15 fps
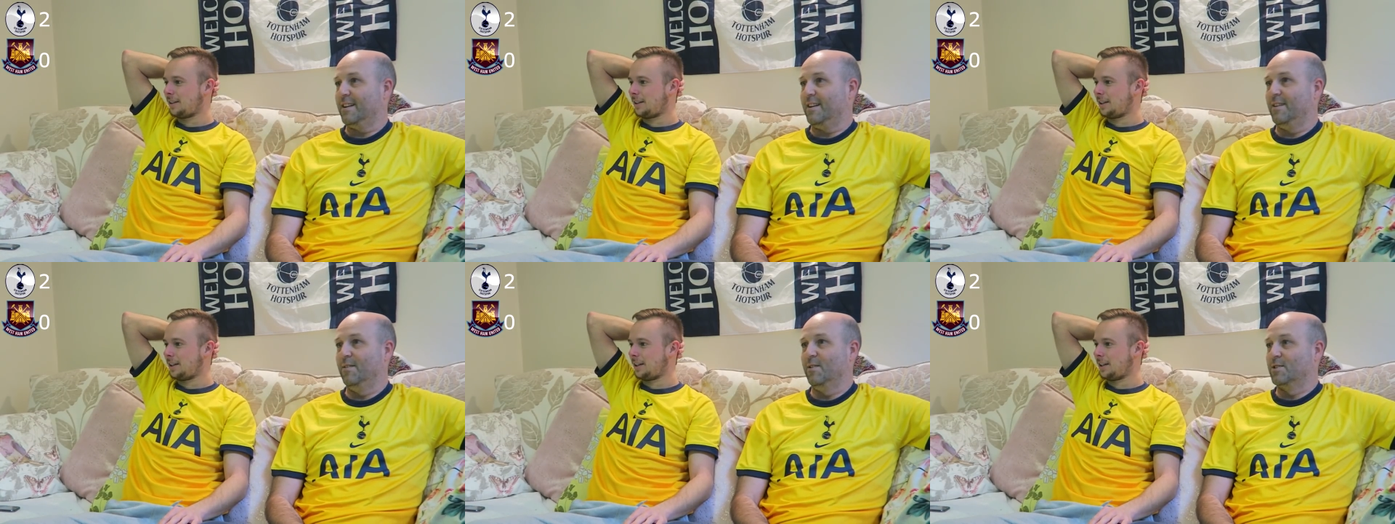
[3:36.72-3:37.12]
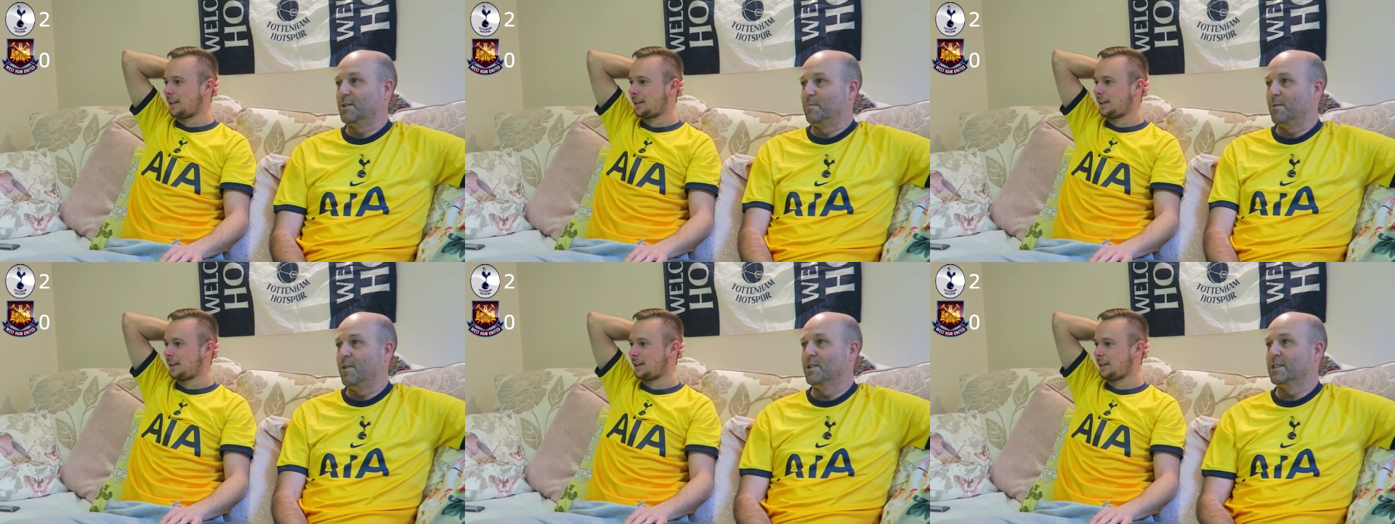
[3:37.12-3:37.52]
Speaker 1: I'm not
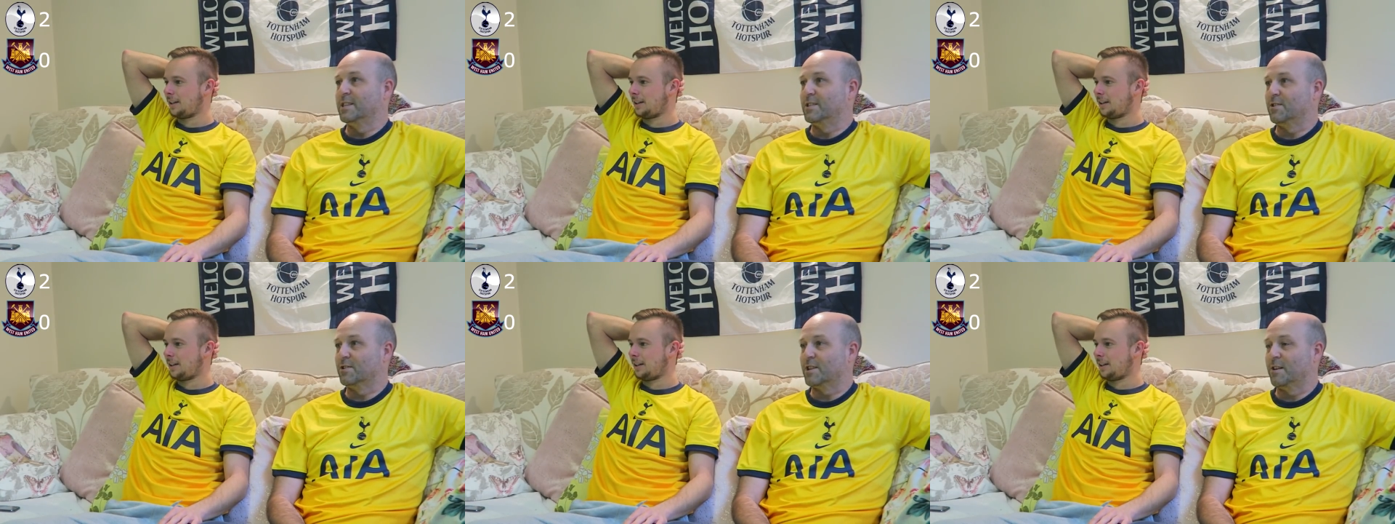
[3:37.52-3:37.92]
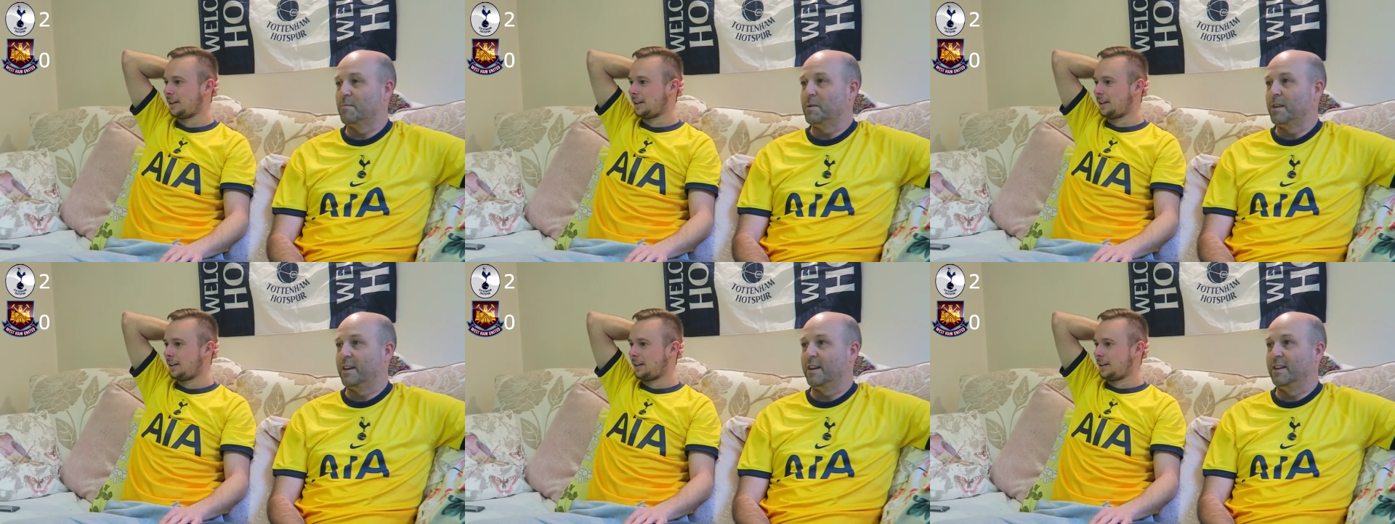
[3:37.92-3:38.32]
surprised he's got
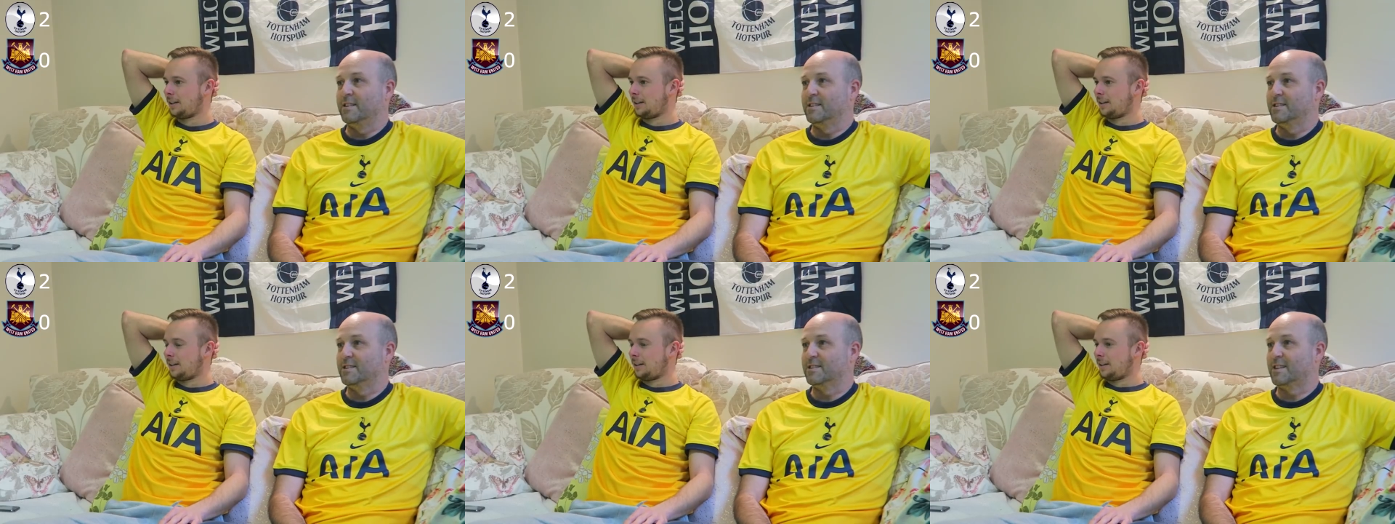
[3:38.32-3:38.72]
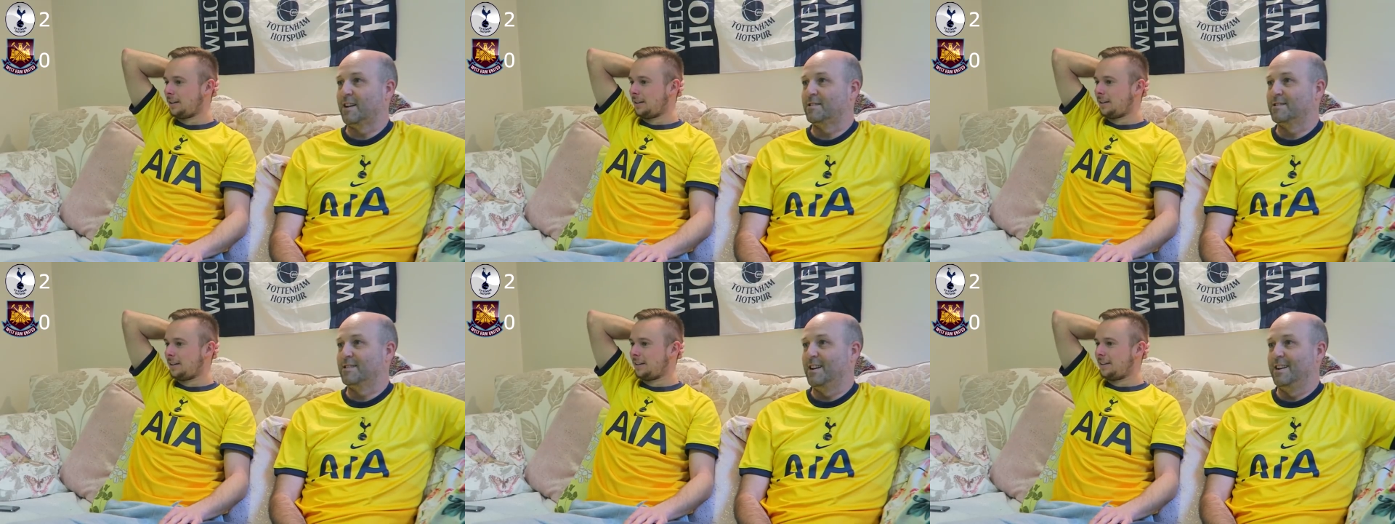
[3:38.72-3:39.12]
so many kids, he just
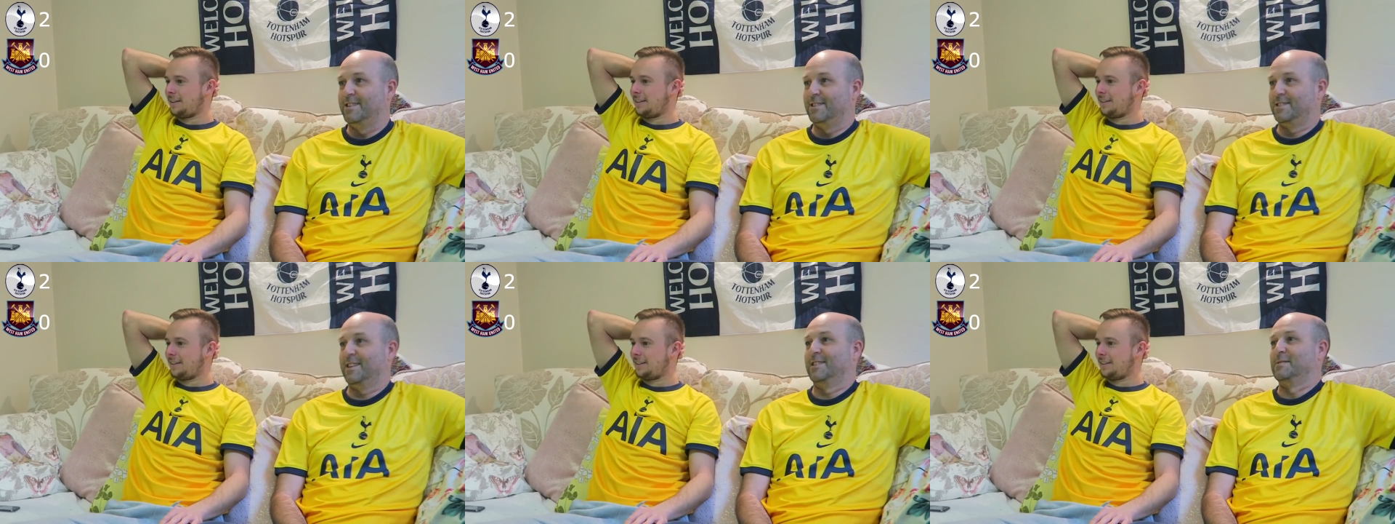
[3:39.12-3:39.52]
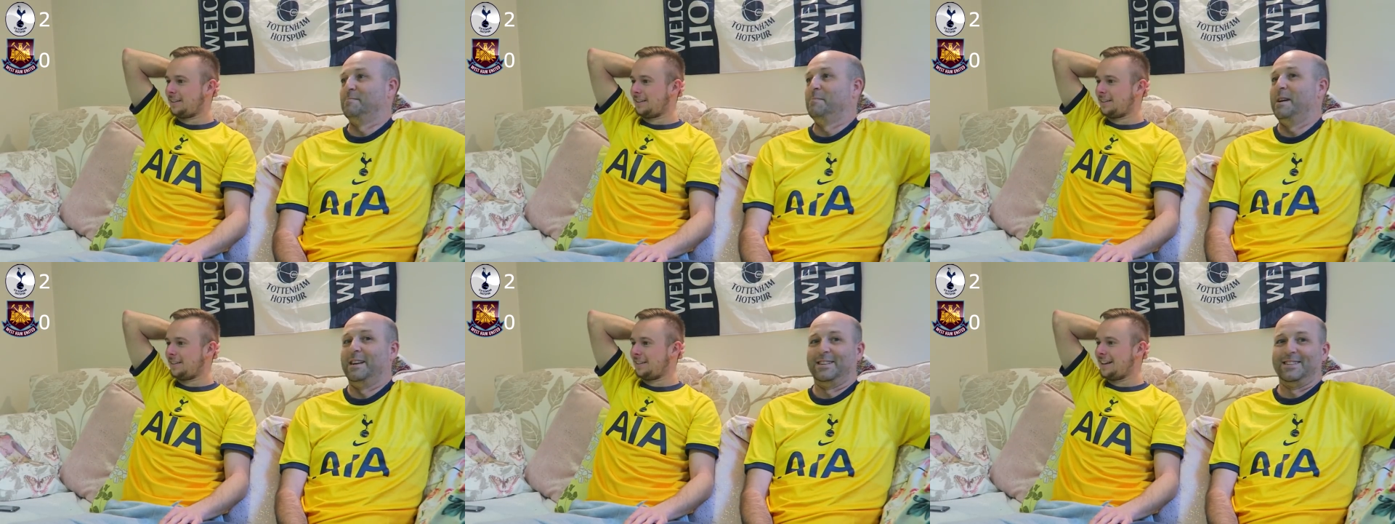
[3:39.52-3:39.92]
doesn't
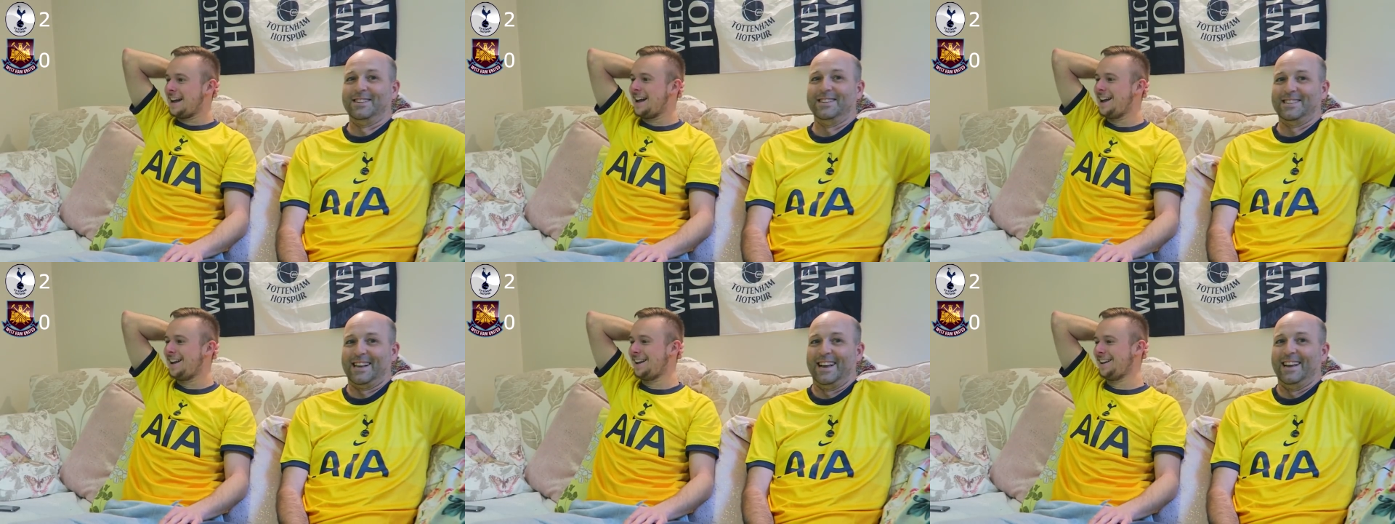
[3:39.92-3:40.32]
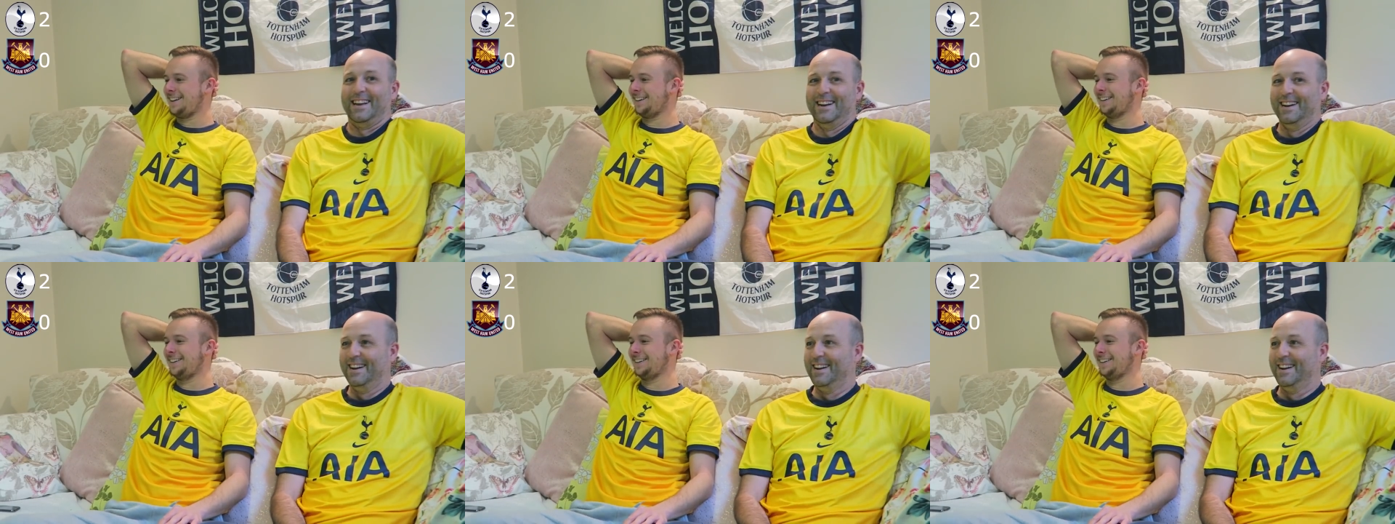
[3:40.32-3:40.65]
miss, does he?